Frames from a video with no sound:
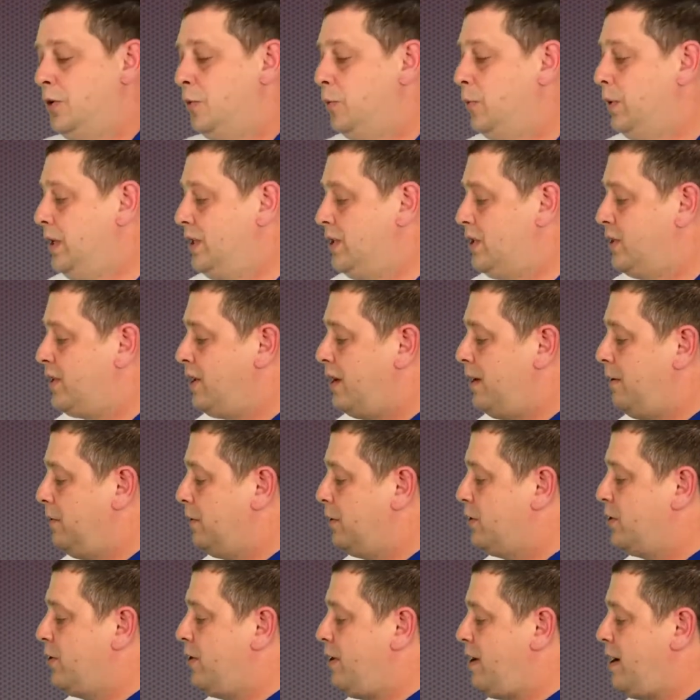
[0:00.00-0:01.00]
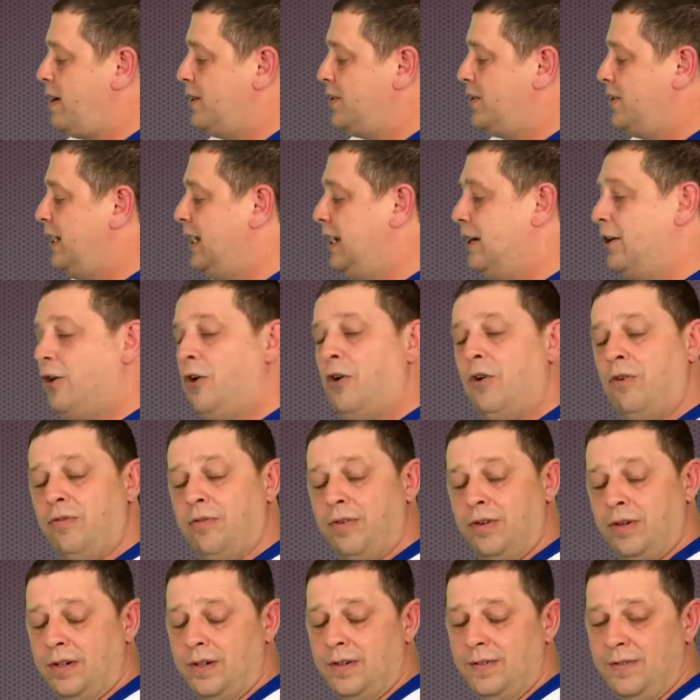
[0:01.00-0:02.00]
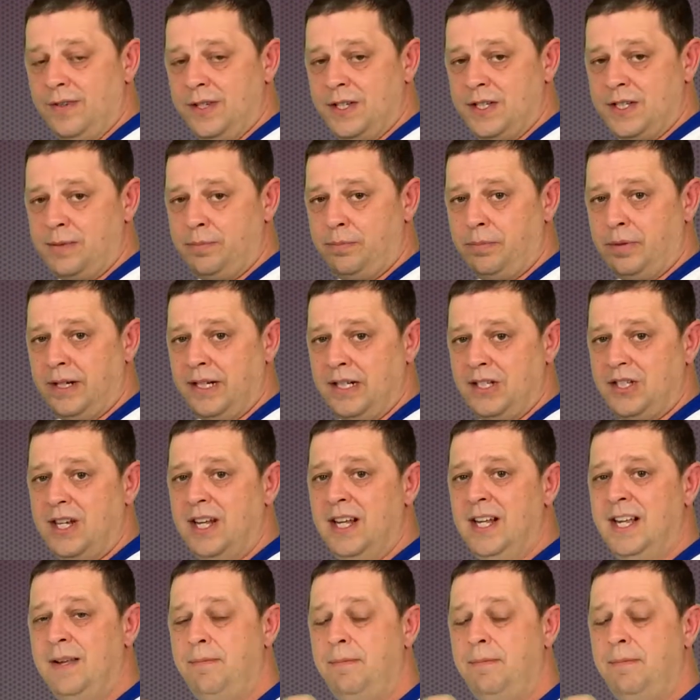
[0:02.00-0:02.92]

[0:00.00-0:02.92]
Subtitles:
we start crossing over this bridge.